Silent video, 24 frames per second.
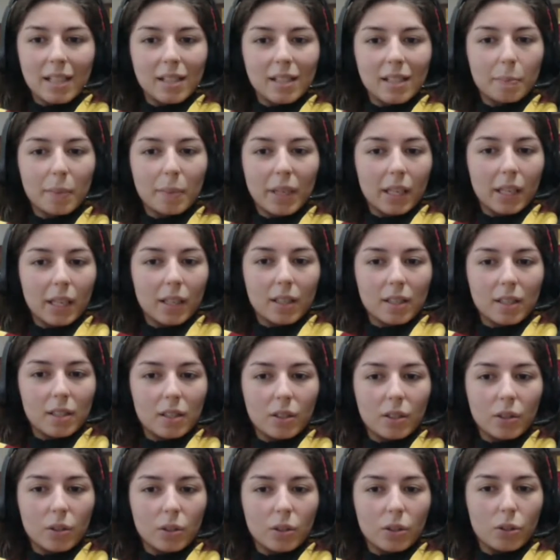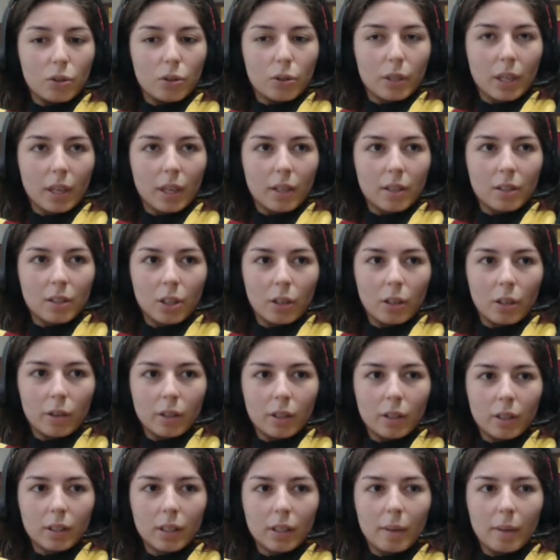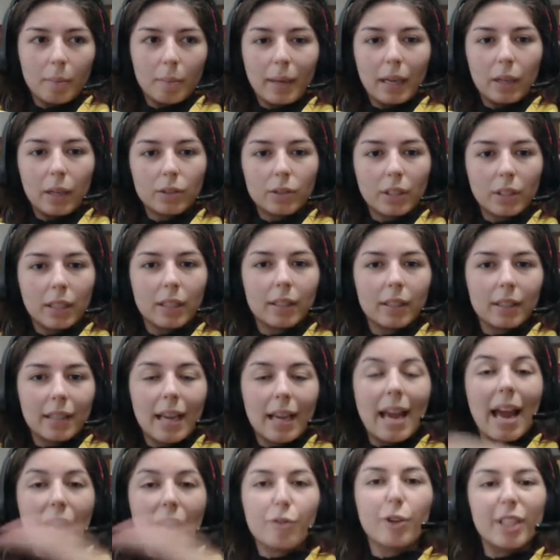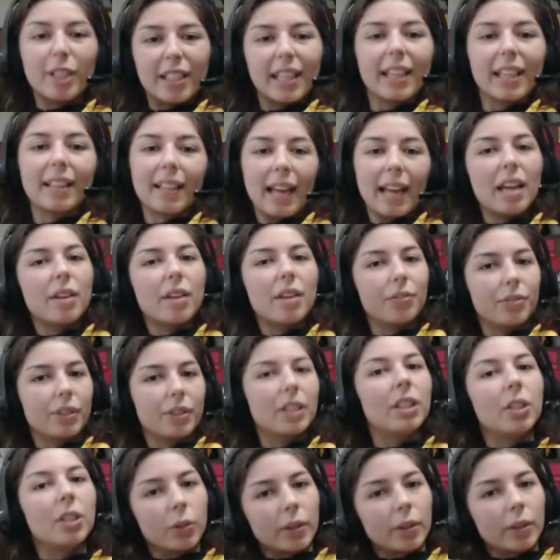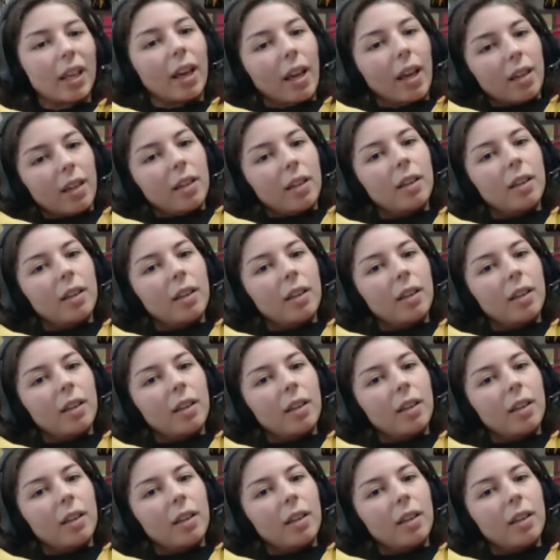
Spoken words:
because you can talk about the everyday life in UK.